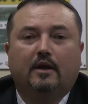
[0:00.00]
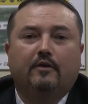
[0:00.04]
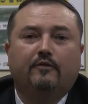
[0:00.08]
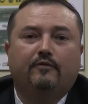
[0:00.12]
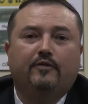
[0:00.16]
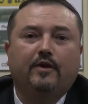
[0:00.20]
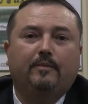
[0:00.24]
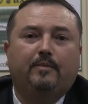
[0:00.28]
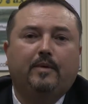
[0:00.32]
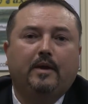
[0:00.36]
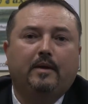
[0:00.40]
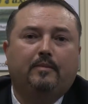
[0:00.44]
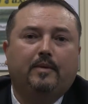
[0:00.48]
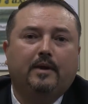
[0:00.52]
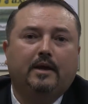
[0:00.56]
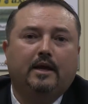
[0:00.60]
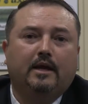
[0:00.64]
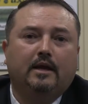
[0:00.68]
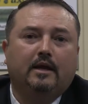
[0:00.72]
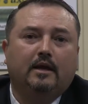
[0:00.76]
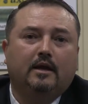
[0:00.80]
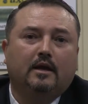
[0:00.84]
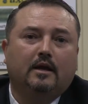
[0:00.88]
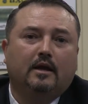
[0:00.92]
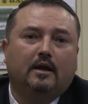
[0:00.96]

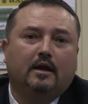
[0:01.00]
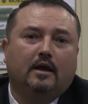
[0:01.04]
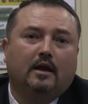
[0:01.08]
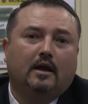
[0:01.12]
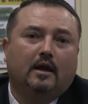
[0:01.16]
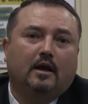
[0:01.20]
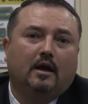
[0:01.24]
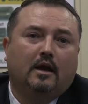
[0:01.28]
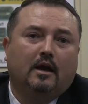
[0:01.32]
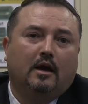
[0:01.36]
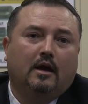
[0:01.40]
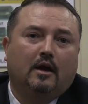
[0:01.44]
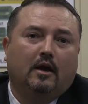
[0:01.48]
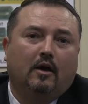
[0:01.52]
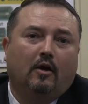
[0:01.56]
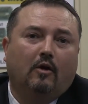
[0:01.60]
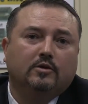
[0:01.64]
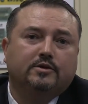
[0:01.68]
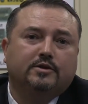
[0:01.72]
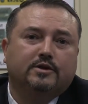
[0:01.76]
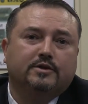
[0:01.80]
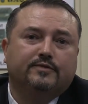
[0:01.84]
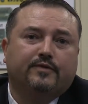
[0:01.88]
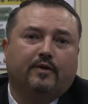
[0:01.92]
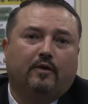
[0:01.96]
VPP,
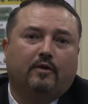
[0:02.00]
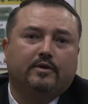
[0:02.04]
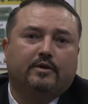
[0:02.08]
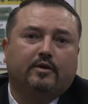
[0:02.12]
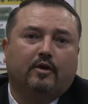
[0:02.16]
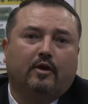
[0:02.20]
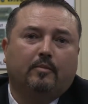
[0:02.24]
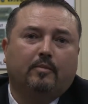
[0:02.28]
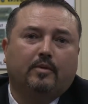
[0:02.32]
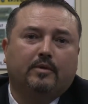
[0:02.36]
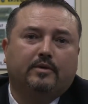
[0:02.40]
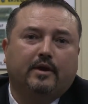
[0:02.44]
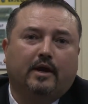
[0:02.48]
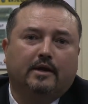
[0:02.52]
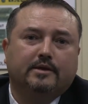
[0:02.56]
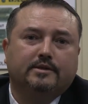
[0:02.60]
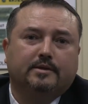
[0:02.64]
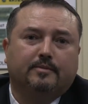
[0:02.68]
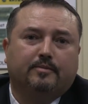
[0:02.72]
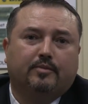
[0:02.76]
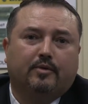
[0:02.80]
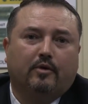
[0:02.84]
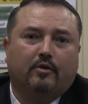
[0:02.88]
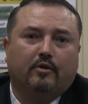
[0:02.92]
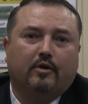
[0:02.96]
OSHA's Voluntary
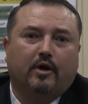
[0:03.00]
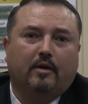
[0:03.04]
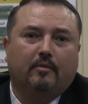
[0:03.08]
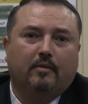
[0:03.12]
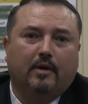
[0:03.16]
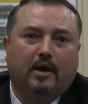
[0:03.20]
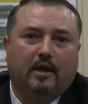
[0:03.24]
Protection Program